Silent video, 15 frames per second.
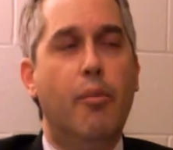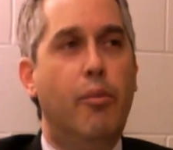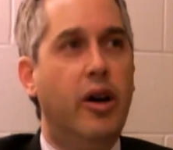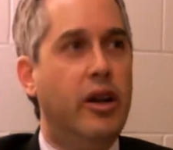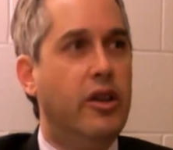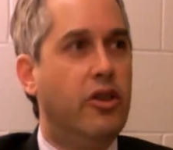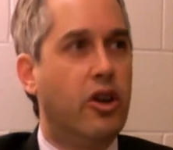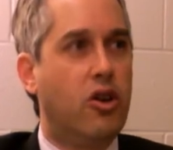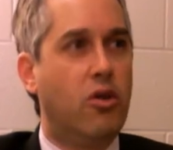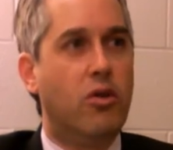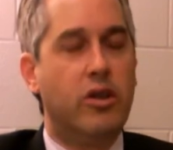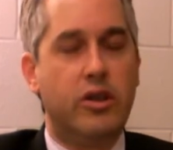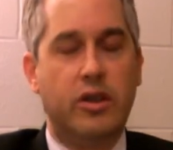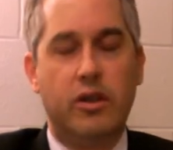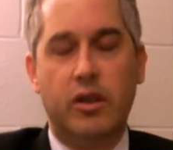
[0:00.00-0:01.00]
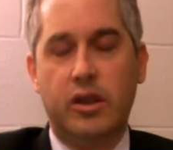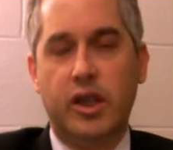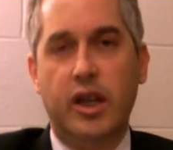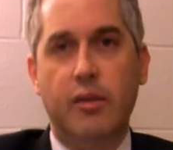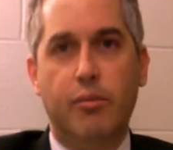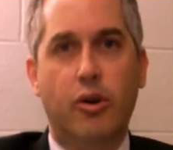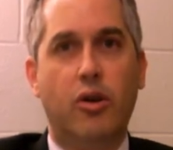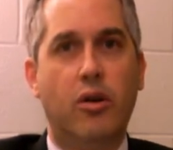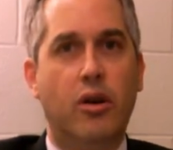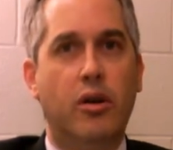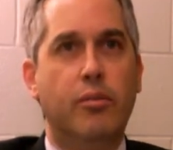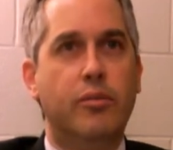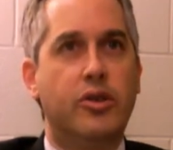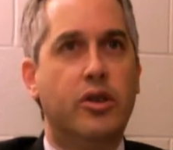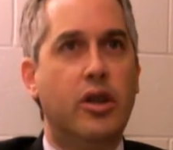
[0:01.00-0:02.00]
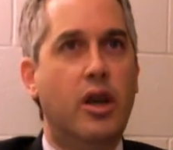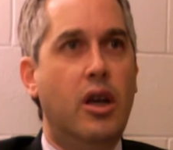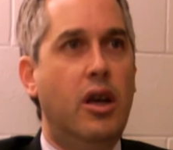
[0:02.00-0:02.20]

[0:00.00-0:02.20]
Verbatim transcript: But in the course of the 10 poems,